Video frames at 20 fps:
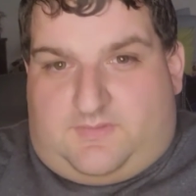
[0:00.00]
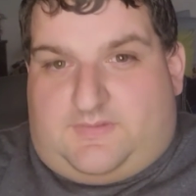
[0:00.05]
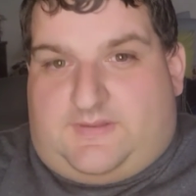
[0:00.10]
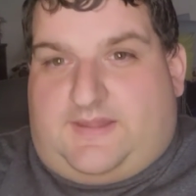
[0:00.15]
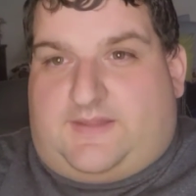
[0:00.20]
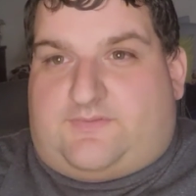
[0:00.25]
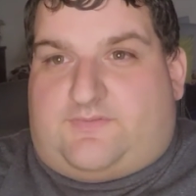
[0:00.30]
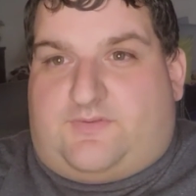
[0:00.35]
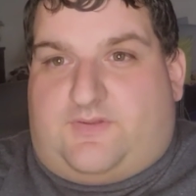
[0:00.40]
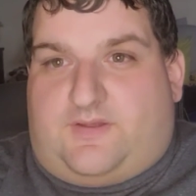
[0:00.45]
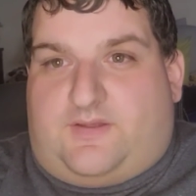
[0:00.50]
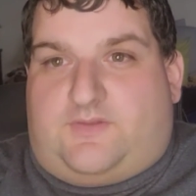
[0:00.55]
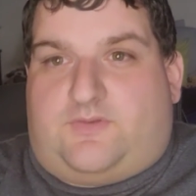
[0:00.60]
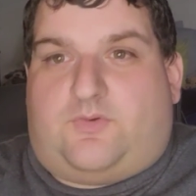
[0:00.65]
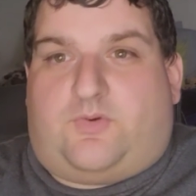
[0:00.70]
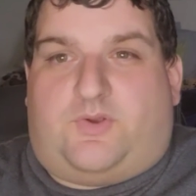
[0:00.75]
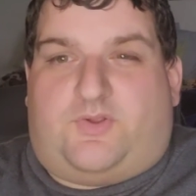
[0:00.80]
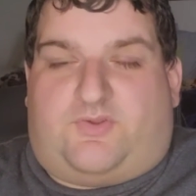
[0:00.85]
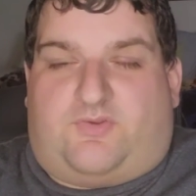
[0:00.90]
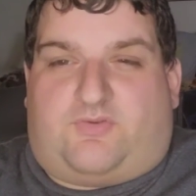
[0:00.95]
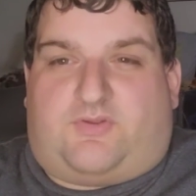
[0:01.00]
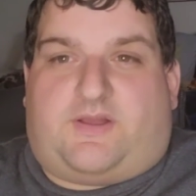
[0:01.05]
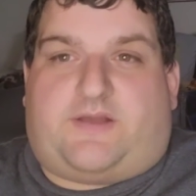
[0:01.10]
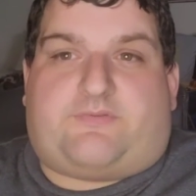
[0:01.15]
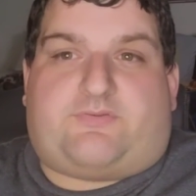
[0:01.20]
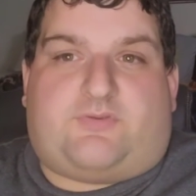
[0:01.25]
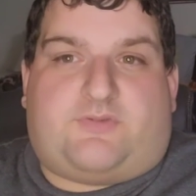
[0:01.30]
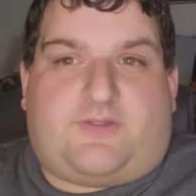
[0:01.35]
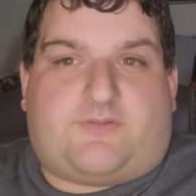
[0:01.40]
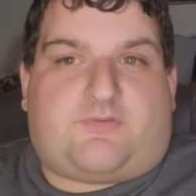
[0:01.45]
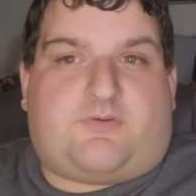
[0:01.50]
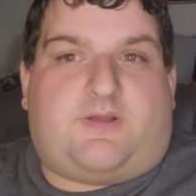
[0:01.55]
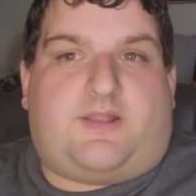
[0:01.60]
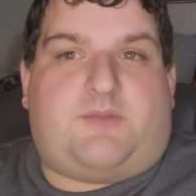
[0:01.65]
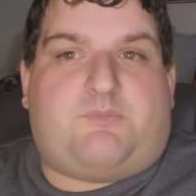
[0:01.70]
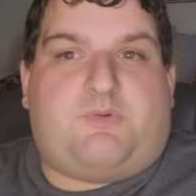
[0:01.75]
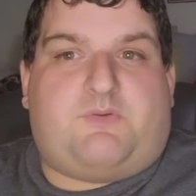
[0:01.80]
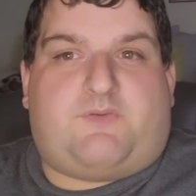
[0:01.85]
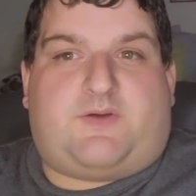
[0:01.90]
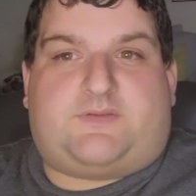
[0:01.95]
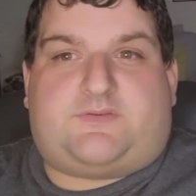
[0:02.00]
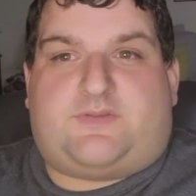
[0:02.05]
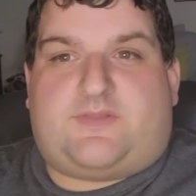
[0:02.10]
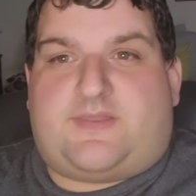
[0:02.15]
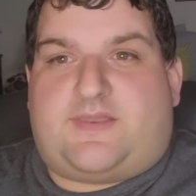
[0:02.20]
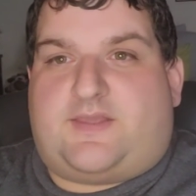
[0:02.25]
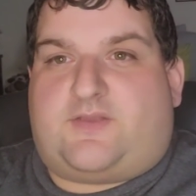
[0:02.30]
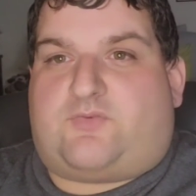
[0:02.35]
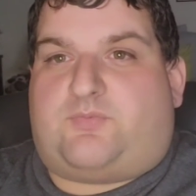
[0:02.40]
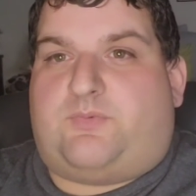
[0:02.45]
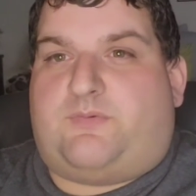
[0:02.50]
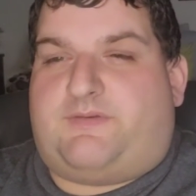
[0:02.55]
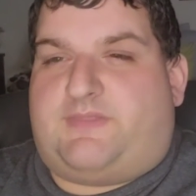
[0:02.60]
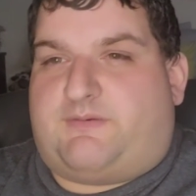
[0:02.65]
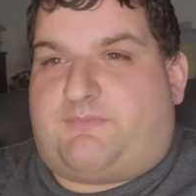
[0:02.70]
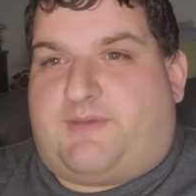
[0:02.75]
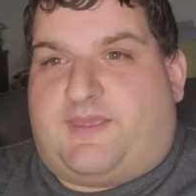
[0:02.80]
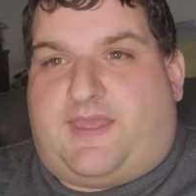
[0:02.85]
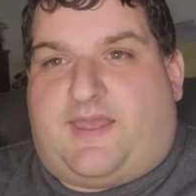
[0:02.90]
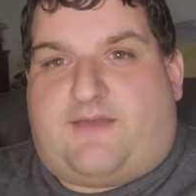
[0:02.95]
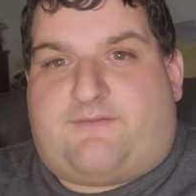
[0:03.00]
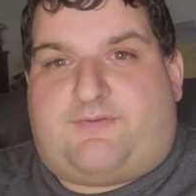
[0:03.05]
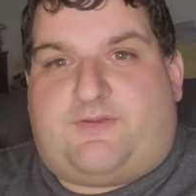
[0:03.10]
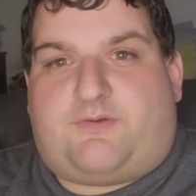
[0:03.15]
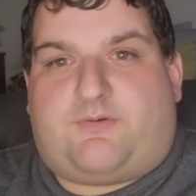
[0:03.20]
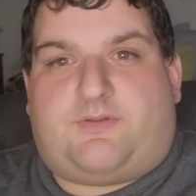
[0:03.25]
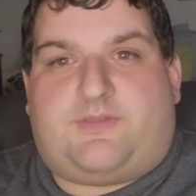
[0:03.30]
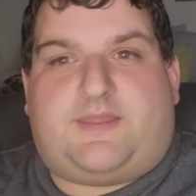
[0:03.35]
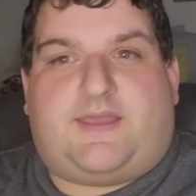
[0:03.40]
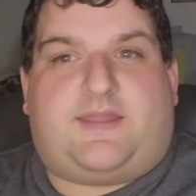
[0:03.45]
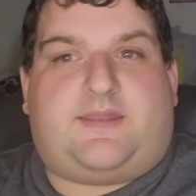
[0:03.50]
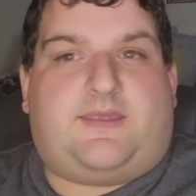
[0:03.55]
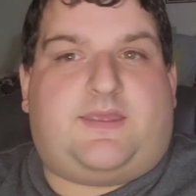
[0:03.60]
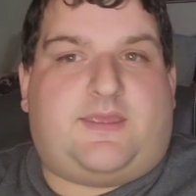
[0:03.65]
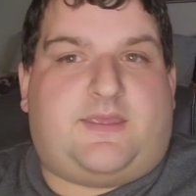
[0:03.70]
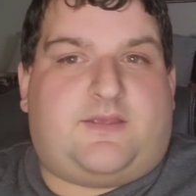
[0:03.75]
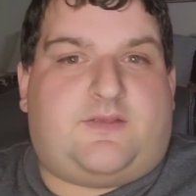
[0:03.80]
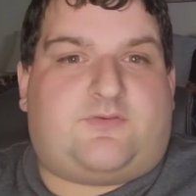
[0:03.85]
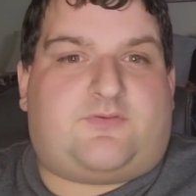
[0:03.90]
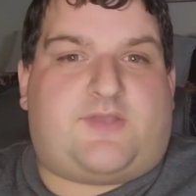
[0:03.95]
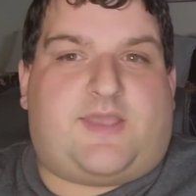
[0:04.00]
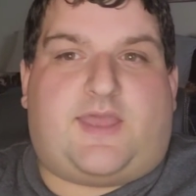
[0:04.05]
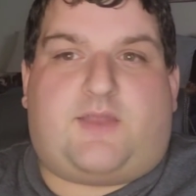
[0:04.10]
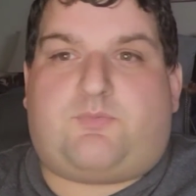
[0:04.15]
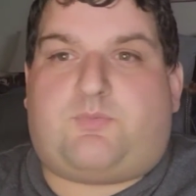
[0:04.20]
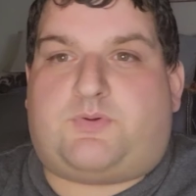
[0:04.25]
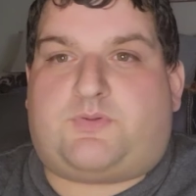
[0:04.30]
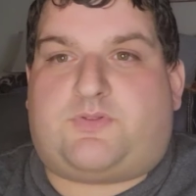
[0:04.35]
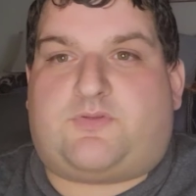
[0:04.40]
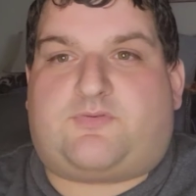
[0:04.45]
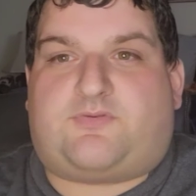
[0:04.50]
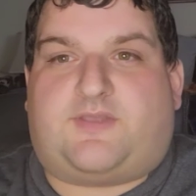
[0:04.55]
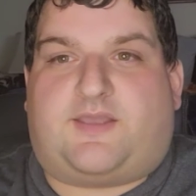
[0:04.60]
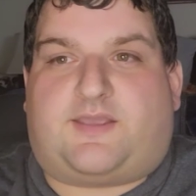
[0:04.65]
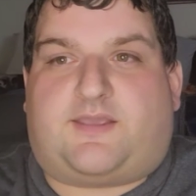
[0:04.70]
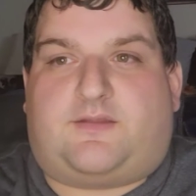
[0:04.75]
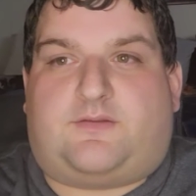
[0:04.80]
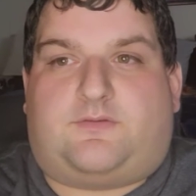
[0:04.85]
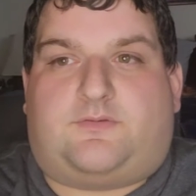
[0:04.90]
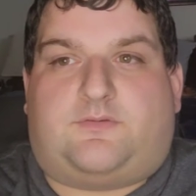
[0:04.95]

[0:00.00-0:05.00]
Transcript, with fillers: that's uh, noises off. So let's go ahead and move on to the next movie that we have here, and that is Edward II.